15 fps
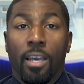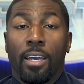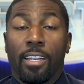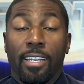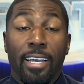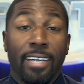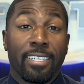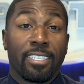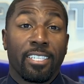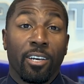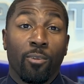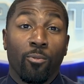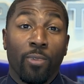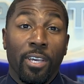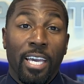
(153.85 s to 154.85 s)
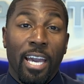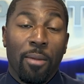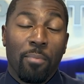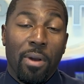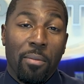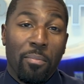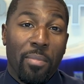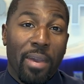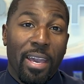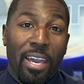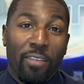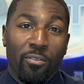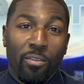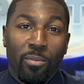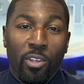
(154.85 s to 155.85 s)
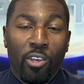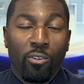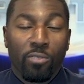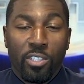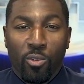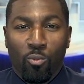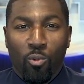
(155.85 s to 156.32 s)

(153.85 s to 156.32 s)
Next up, we got my man from the Houston